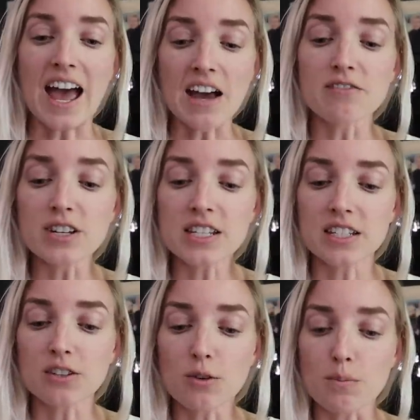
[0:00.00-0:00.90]
Every
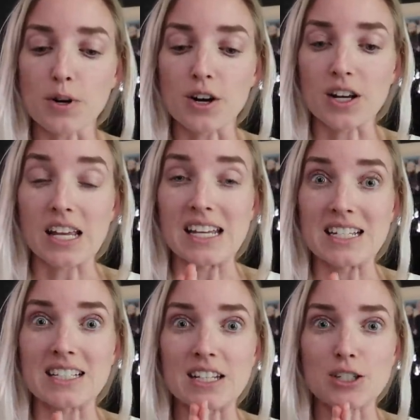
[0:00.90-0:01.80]
single bird
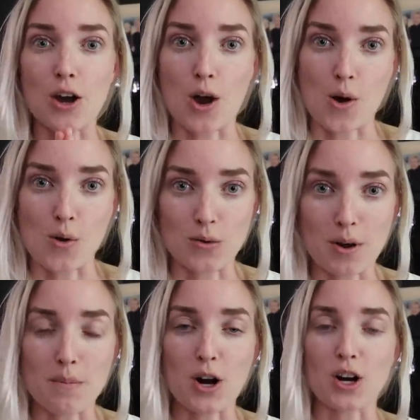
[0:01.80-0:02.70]
is its
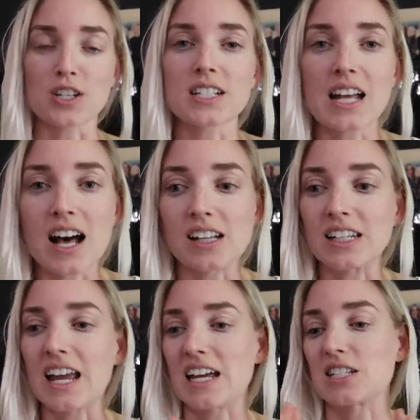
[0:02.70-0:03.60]
own
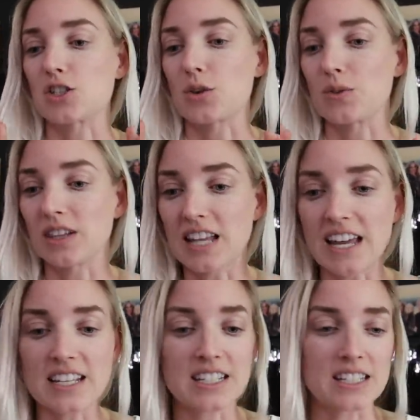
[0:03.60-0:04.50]
personality, has its own
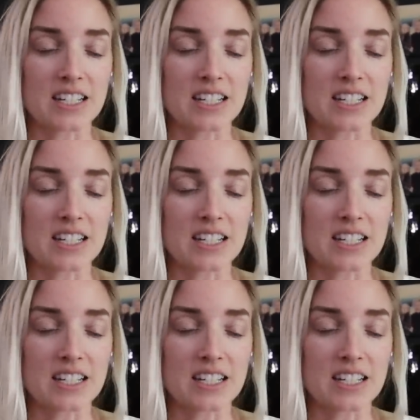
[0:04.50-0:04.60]
likes,